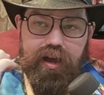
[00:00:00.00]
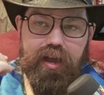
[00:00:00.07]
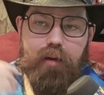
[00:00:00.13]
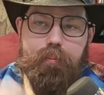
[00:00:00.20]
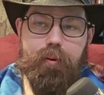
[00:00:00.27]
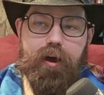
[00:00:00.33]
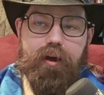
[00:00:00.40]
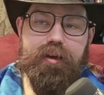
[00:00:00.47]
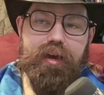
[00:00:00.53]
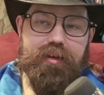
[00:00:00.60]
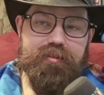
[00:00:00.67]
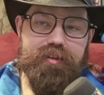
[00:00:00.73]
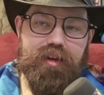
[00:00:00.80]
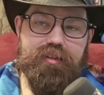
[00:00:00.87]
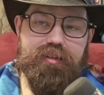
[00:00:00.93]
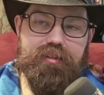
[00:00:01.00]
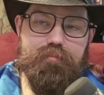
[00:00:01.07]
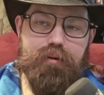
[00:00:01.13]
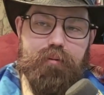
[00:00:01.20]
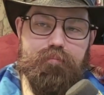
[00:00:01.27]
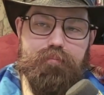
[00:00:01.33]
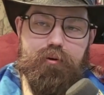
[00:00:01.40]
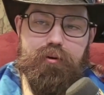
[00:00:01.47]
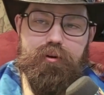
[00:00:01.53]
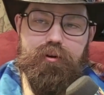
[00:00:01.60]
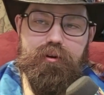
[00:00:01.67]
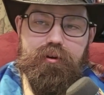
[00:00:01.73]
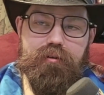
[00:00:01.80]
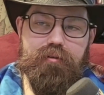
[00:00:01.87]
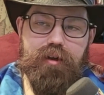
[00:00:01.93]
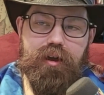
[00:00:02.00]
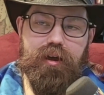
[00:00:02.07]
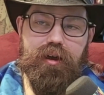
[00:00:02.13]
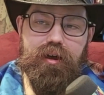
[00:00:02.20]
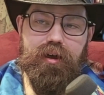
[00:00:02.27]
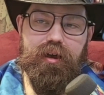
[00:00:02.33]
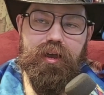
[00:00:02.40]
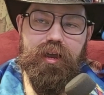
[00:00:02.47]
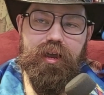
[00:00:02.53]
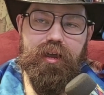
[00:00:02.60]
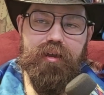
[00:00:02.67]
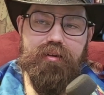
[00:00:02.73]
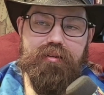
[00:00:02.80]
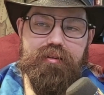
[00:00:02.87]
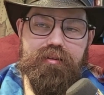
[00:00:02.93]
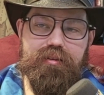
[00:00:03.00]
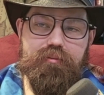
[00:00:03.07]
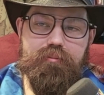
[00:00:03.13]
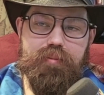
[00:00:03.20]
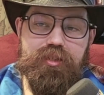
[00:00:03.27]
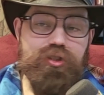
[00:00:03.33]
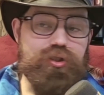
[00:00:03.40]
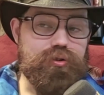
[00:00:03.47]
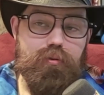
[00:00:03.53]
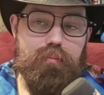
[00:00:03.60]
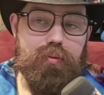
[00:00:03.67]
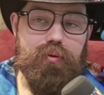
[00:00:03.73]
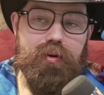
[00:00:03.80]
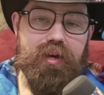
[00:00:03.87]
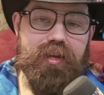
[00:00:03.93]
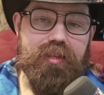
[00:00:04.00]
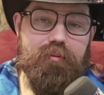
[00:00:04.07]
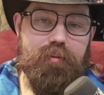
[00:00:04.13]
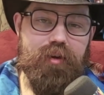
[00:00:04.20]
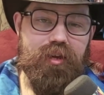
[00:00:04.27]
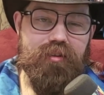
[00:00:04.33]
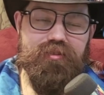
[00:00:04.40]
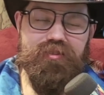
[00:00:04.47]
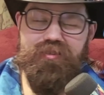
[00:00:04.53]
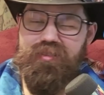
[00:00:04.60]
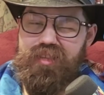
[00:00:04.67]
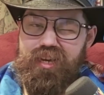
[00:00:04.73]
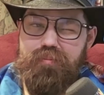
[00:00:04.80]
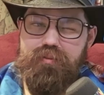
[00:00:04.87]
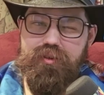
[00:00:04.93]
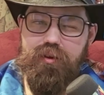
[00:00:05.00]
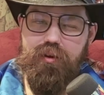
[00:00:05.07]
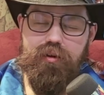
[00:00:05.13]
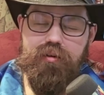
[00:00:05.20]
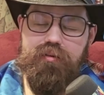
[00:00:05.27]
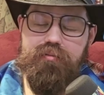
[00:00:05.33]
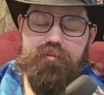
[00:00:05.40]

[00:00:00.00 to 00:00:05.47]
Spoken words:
a podcast ID bumper and the Minstrel Boy, the main theme song